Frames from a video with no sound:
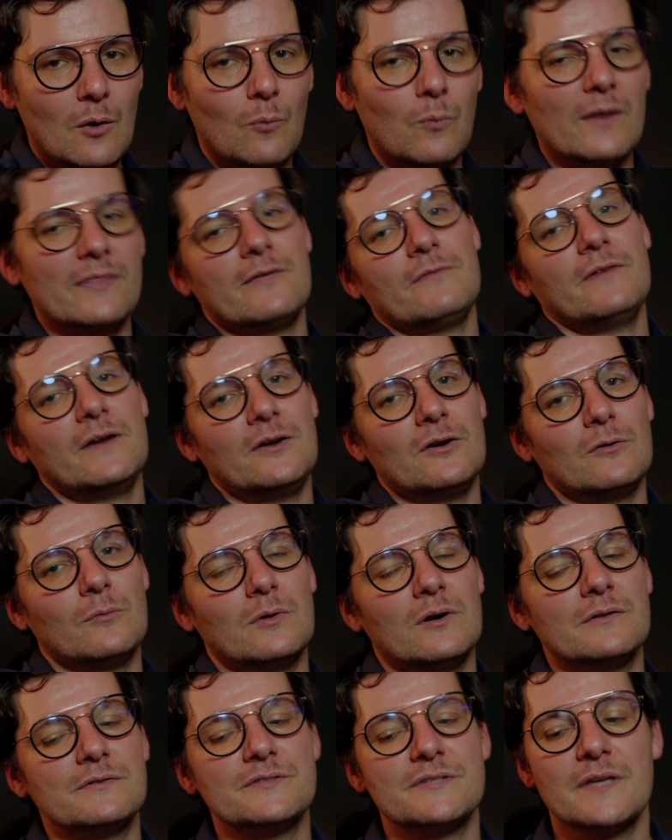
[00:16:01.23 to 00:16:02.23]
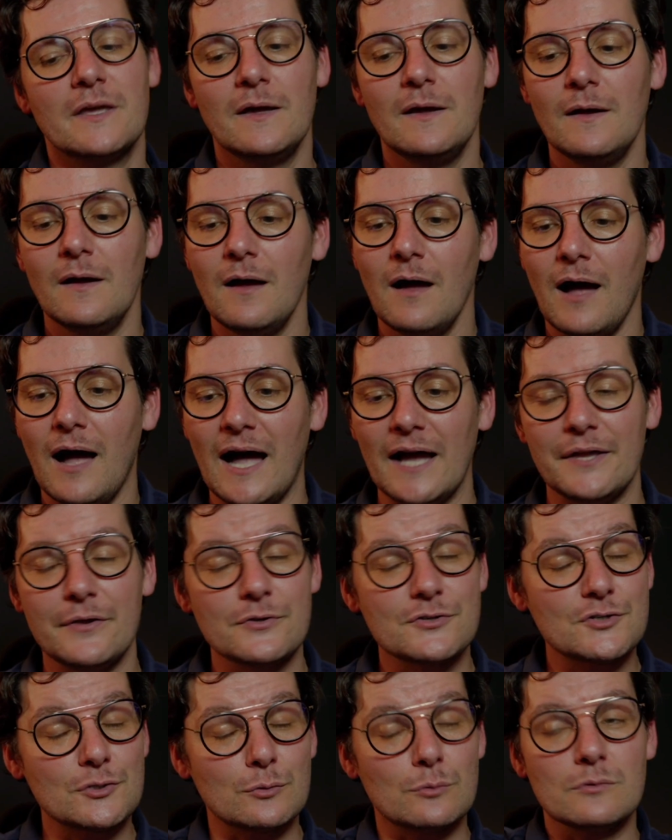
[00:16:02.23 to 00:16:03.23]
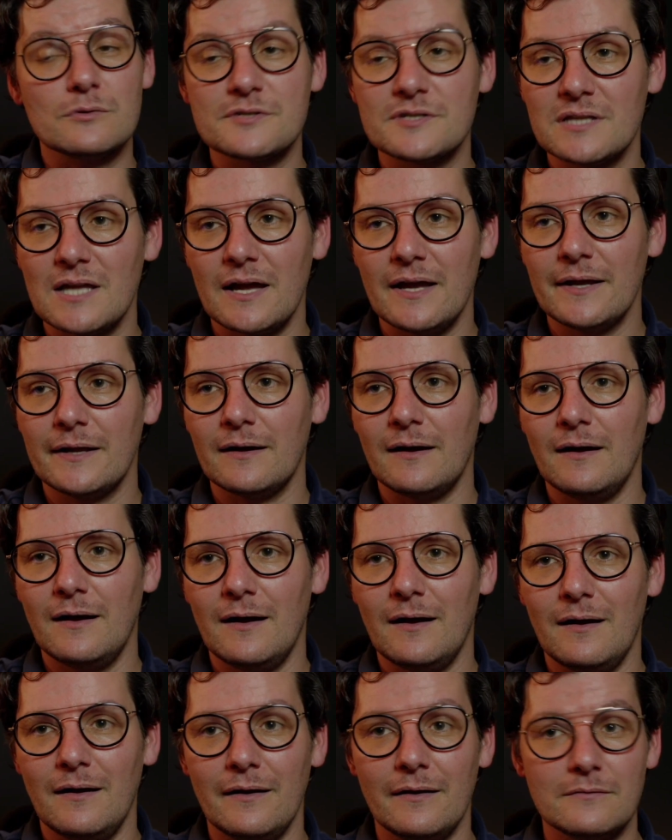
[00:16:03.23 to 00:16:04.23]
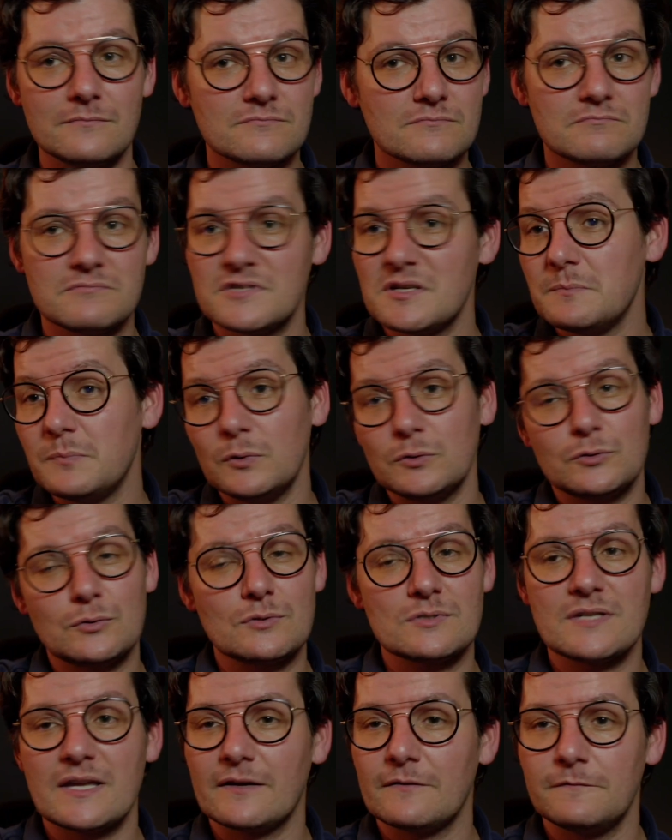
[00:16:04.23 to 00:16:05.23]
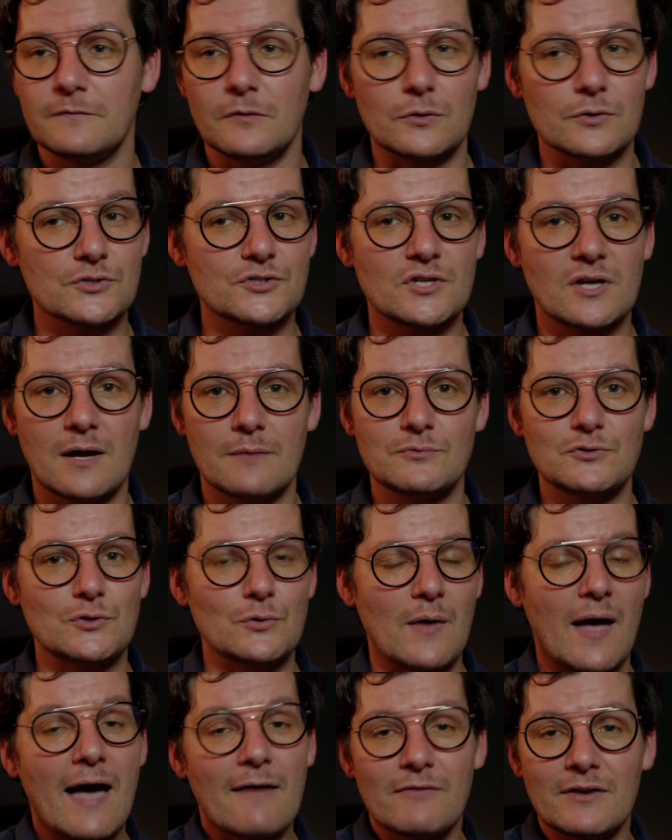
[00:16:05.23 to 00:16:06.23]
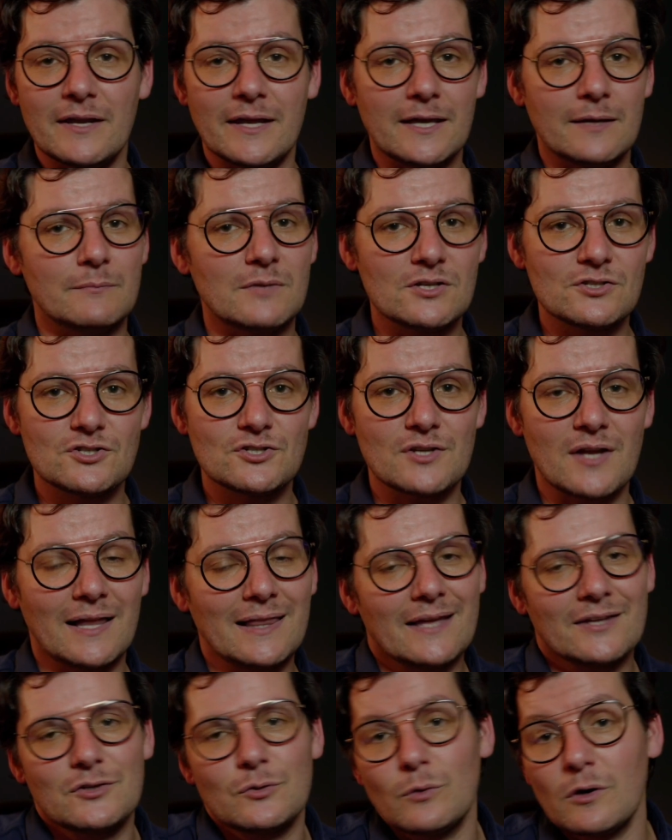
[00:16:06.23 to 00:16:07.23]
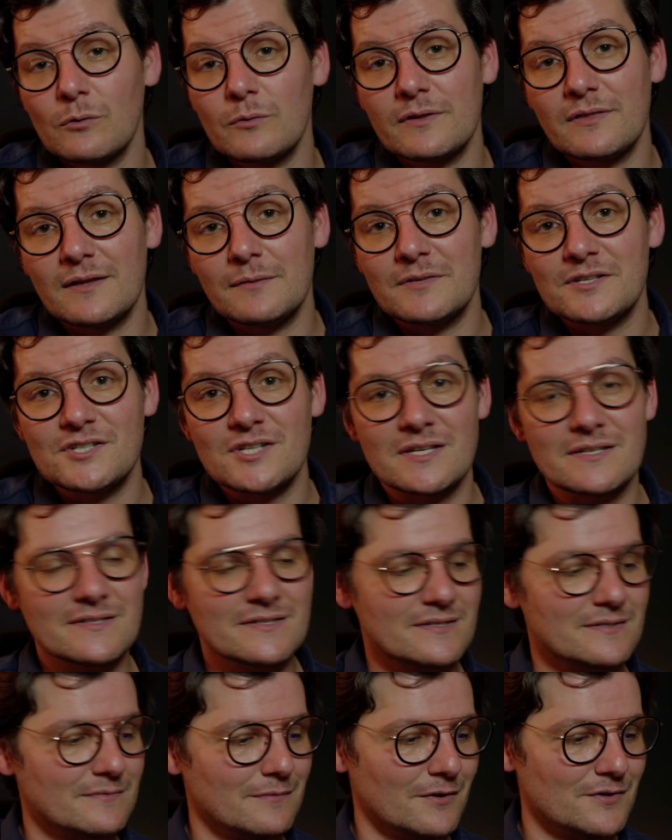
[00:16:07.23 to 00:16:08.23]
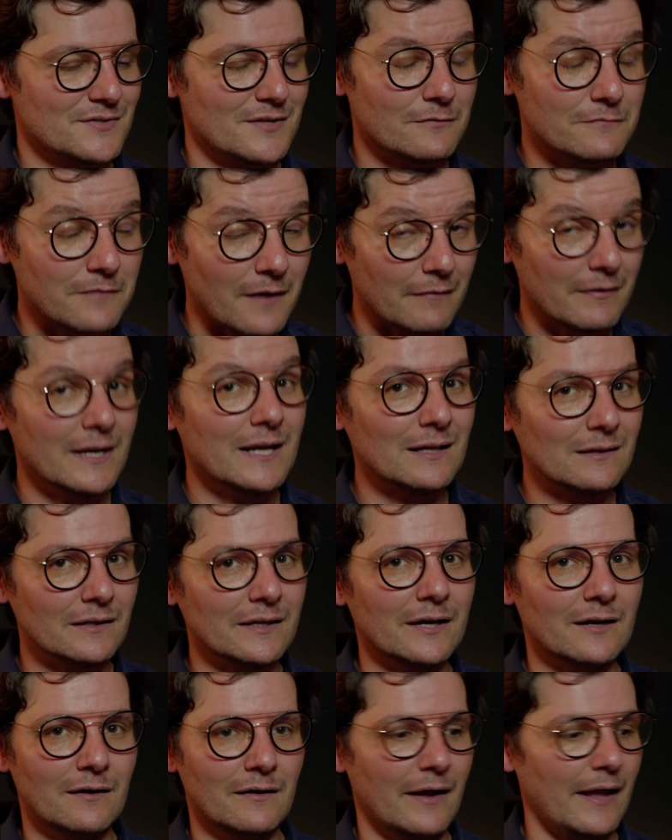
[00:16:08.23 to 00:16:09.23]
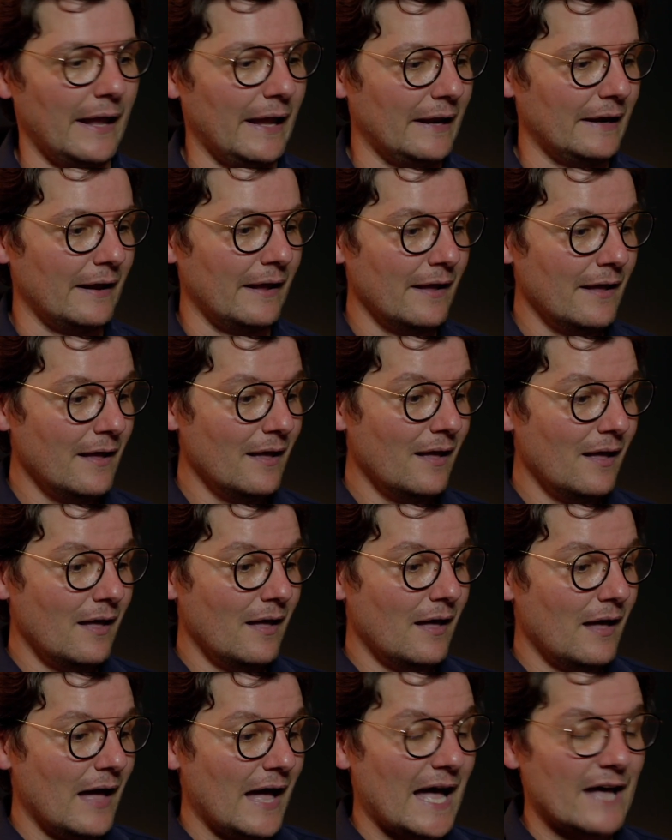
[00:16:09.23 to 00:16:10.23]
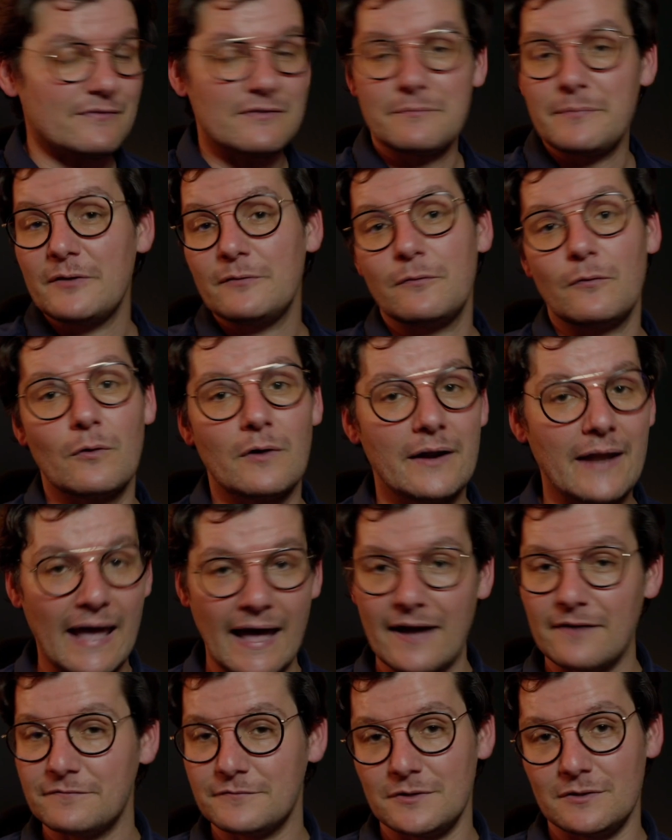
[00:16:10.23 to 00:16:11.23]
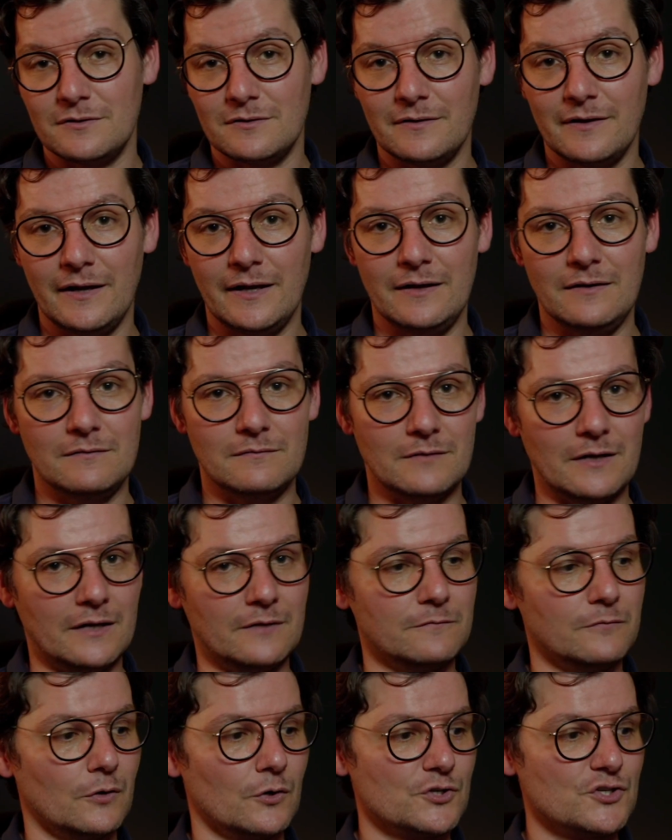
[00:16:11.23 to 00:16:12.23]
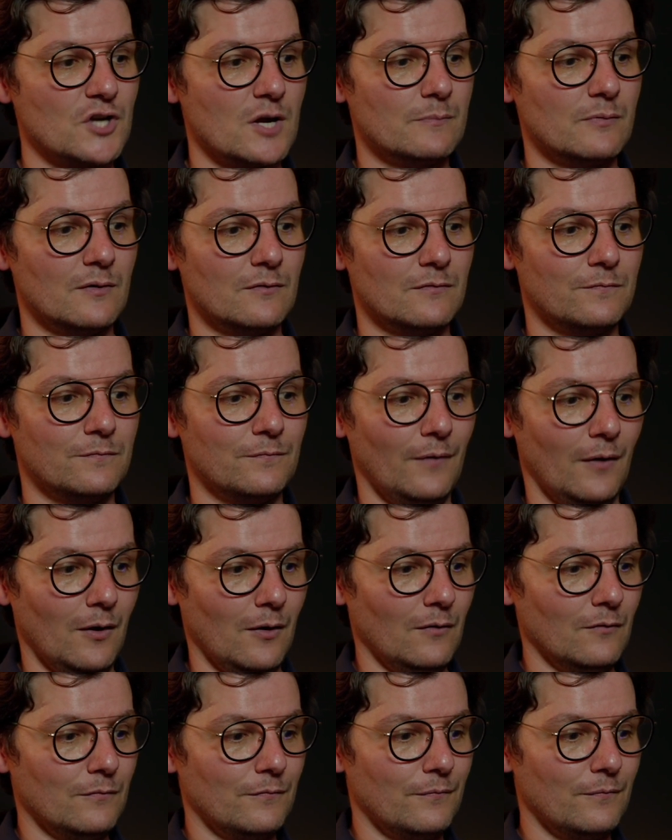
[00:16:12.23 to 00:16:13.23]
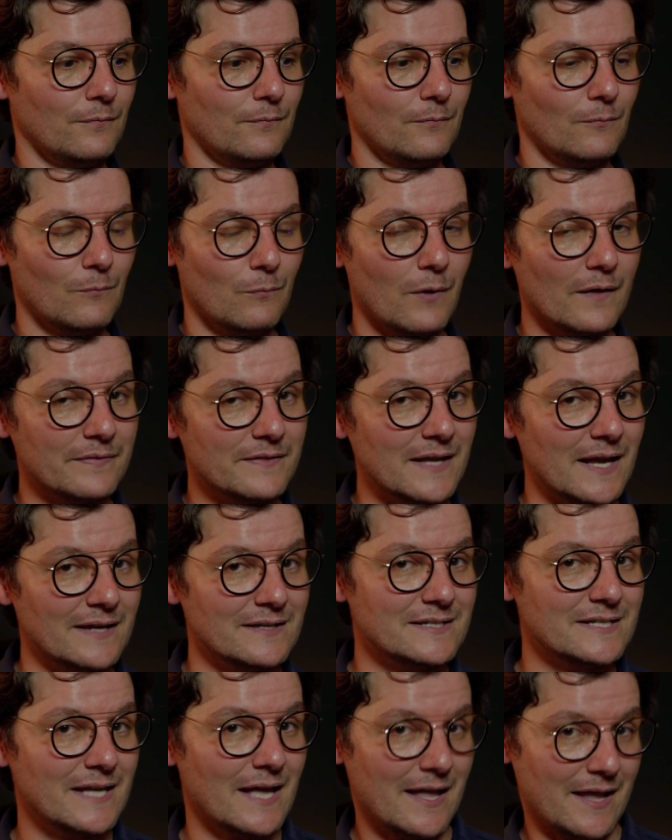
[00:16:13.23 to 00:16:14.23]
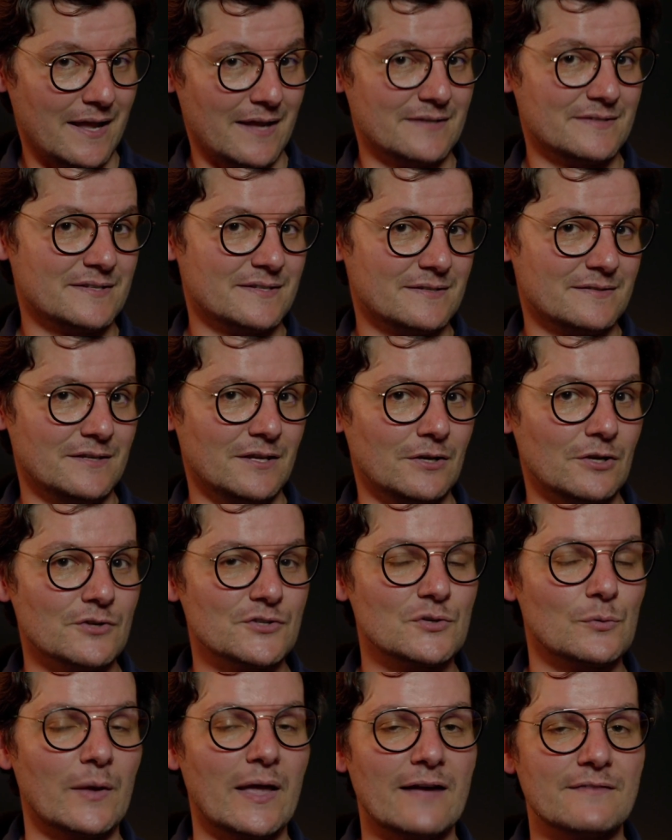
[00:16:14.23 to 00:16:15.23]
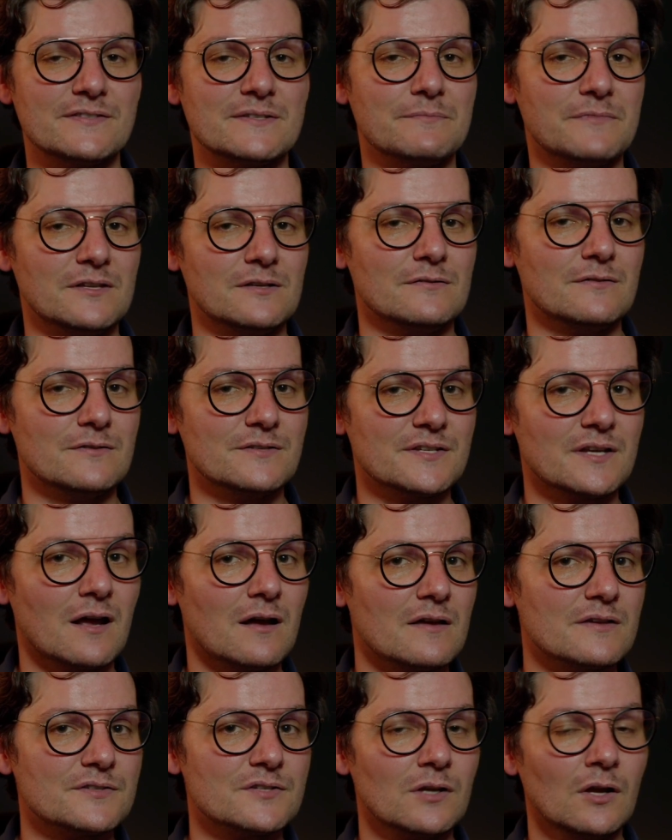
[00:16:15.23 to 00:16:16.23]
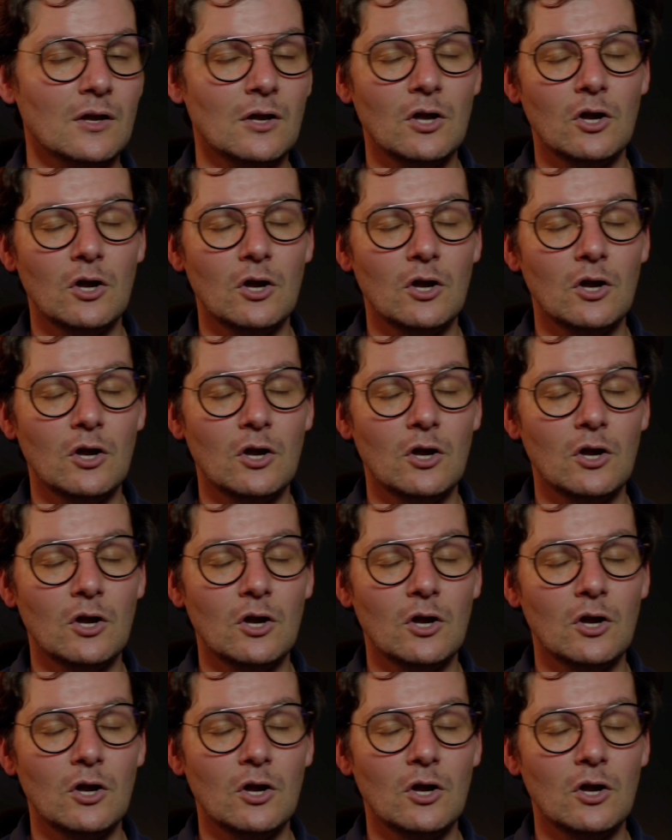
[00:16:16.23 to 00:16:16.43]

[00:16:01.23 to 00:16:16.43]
what the vendor wants. I use tools like simple tools like Photoshop to have an image. I like to work with images because they're very clear and have a before and after in Photoshop of what the idea is, so we have something to discuss.